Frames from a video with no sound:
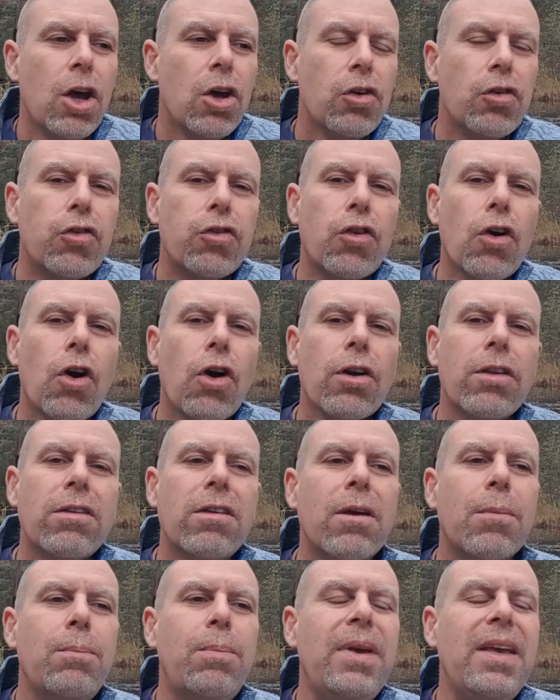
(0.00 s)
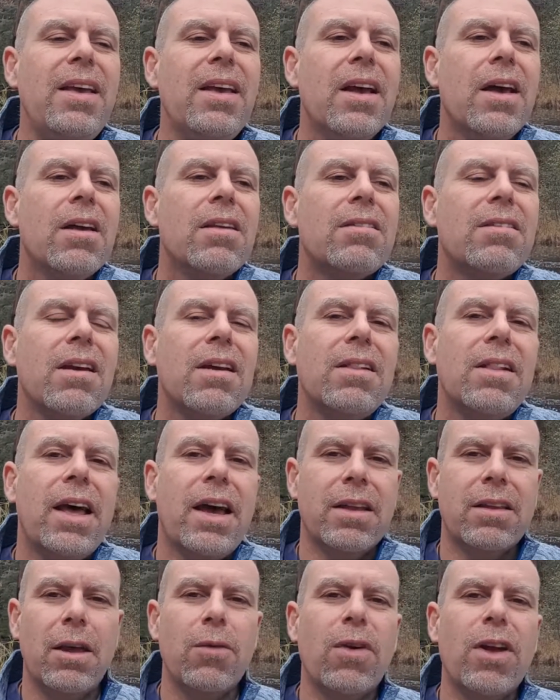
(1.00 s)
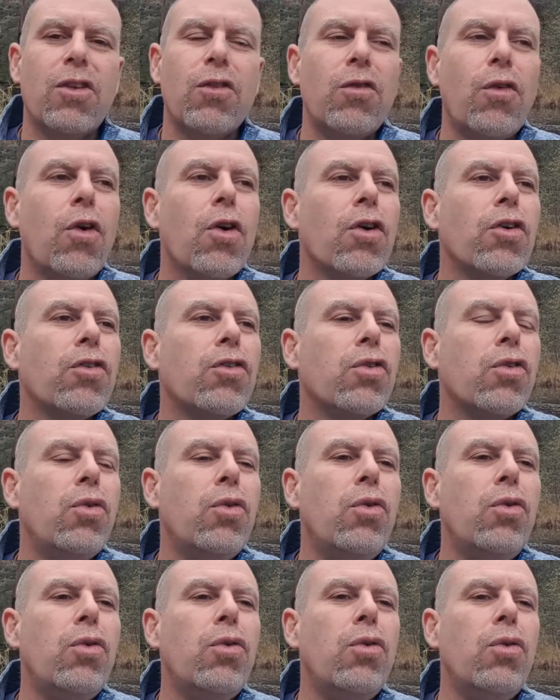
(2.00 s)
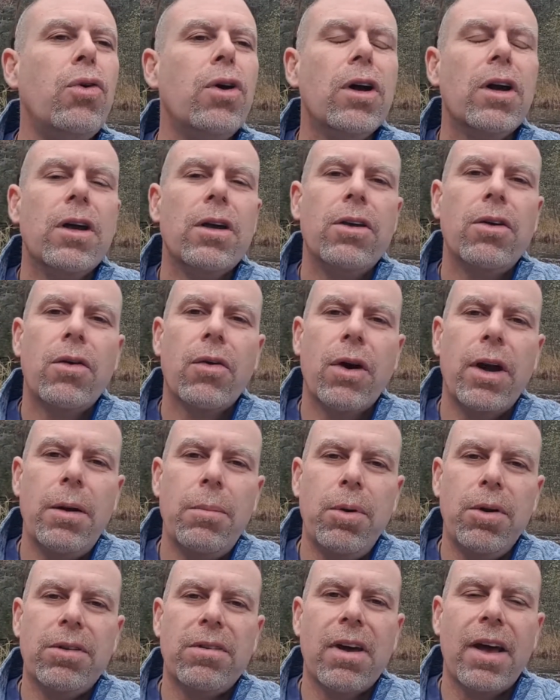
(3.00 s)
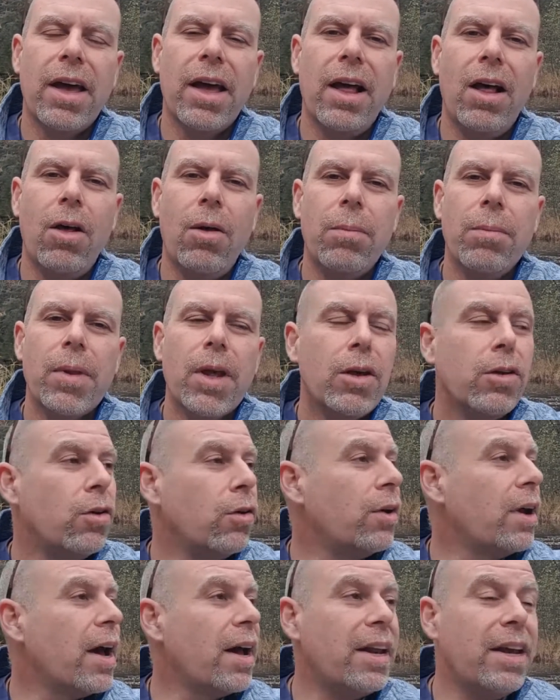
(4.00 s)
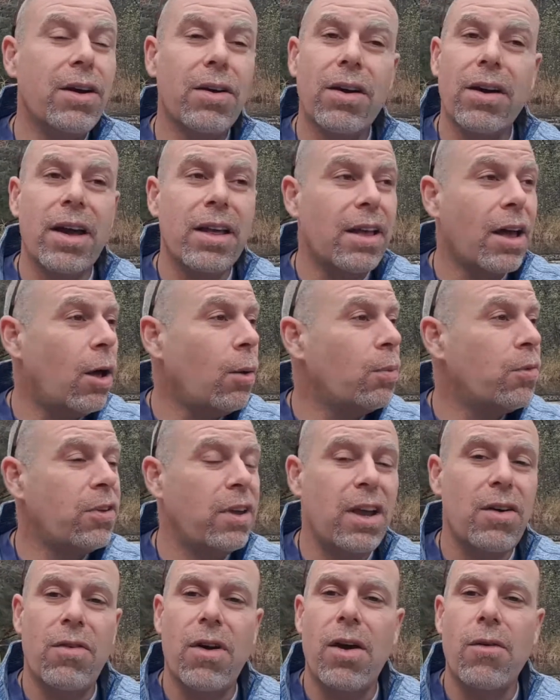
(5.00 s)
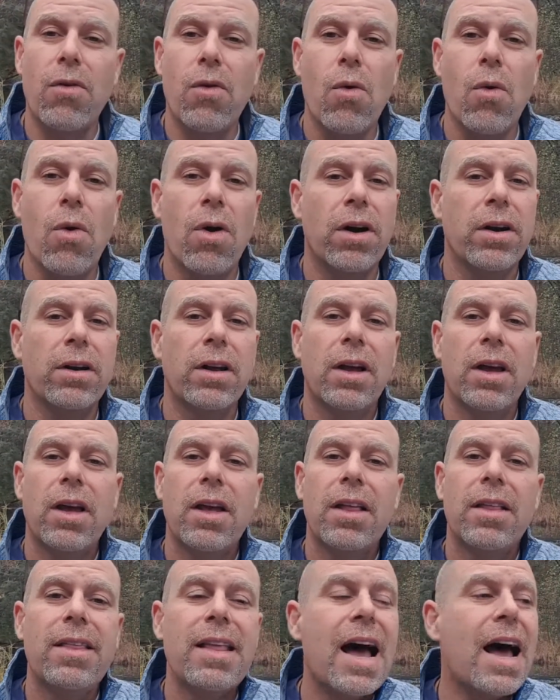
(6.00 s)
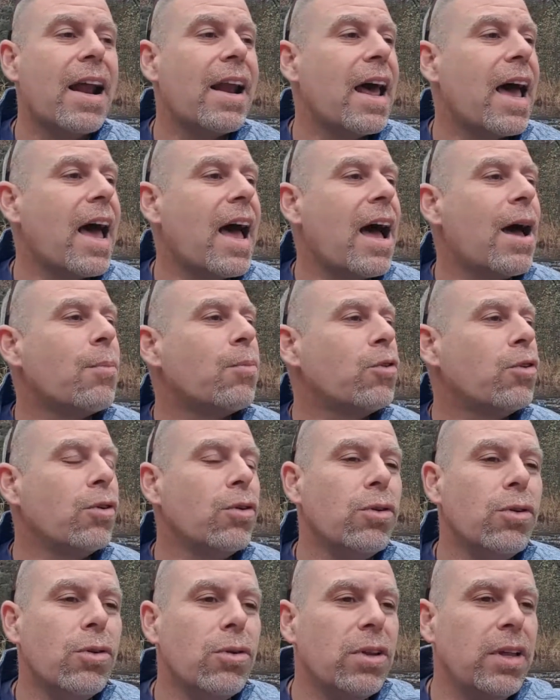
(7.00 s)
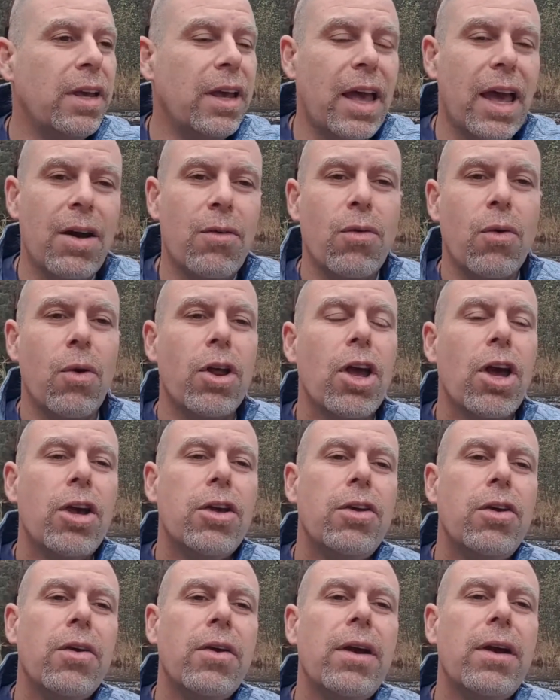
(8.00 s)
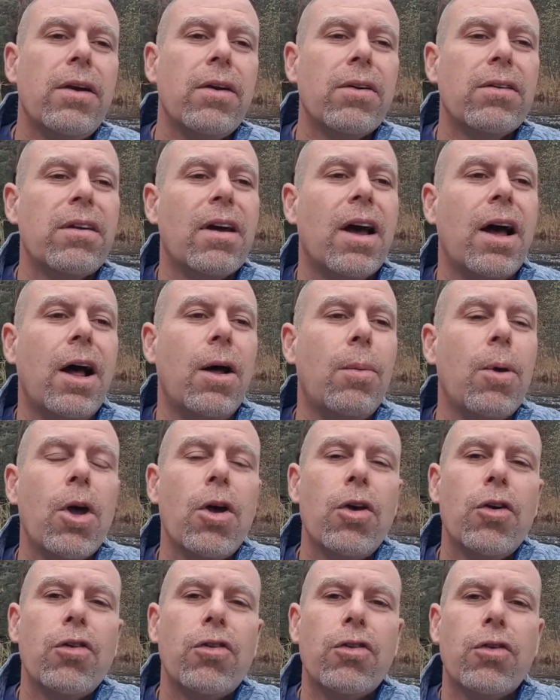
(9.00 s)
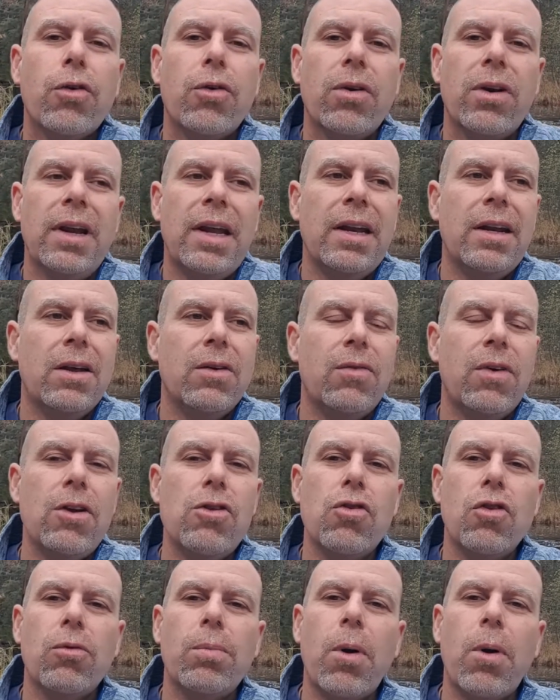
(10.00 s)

Start to be selective as far as who you're able to help. You're not here to help save everyone. Not absolutely everyone. You're here to help certain individuals.